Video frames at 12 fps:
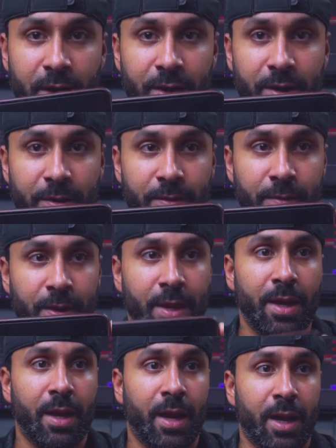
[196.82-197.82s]
right here.
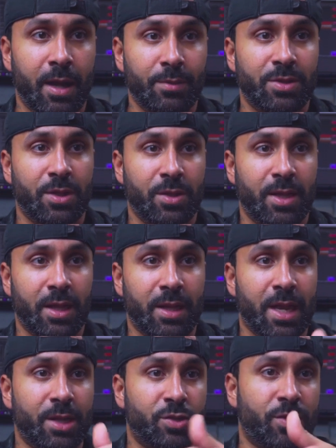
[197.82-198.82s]
So you get a
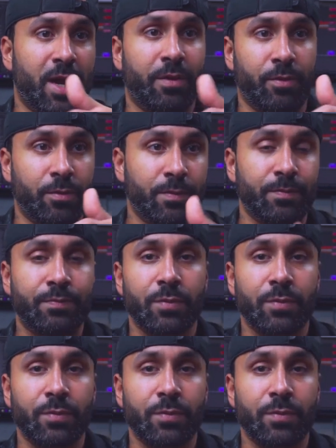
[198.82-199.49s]
lot of travel